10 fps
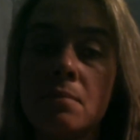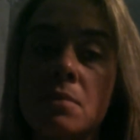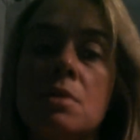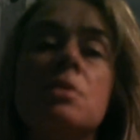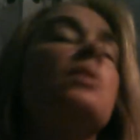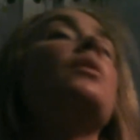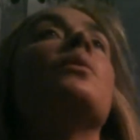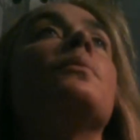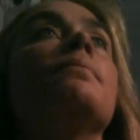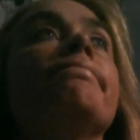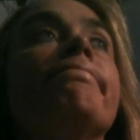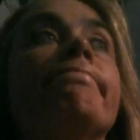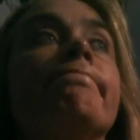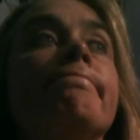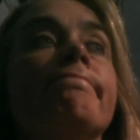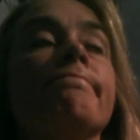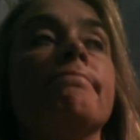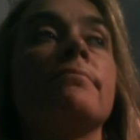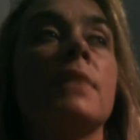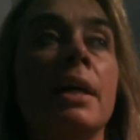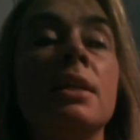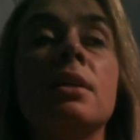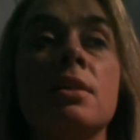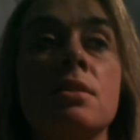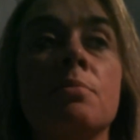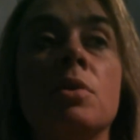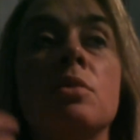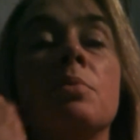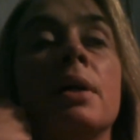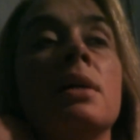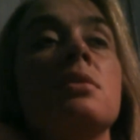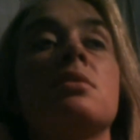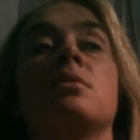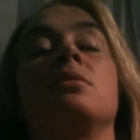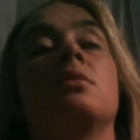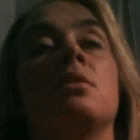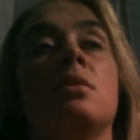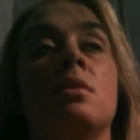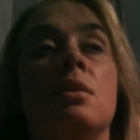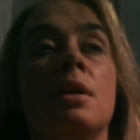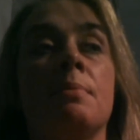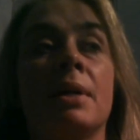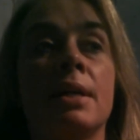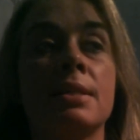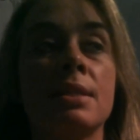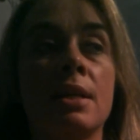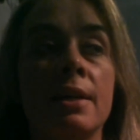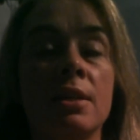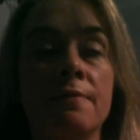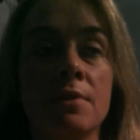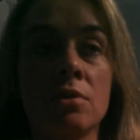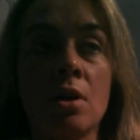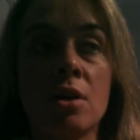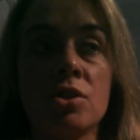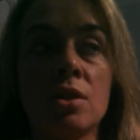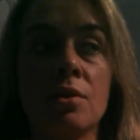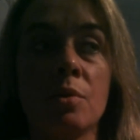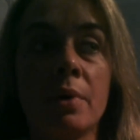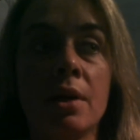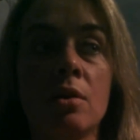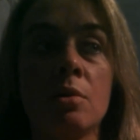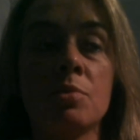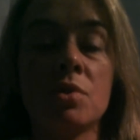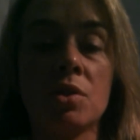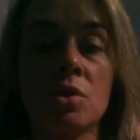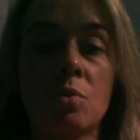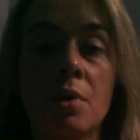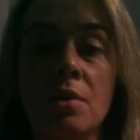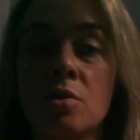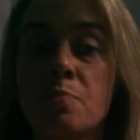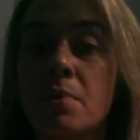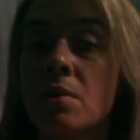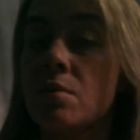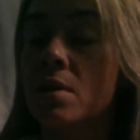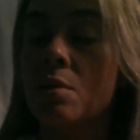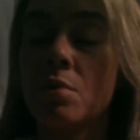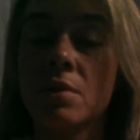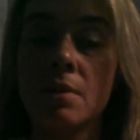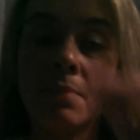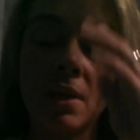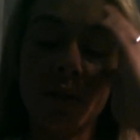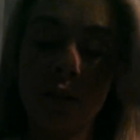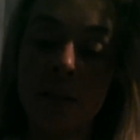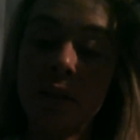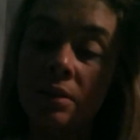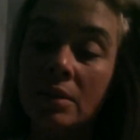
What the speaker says: So I did get some good rest. Like I said, I did feel nausea on the way home, so I took one of those pills and it worked immediately.